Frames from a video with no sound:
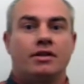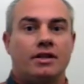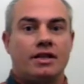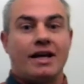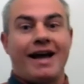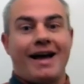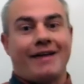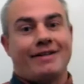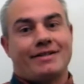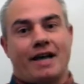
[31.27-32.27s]
the
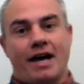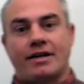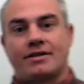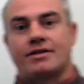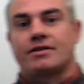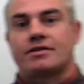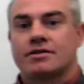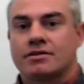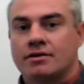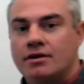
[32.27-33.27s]

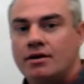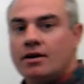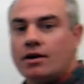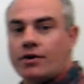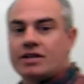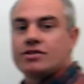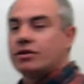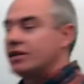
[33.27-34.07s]
x-axis. Okay, so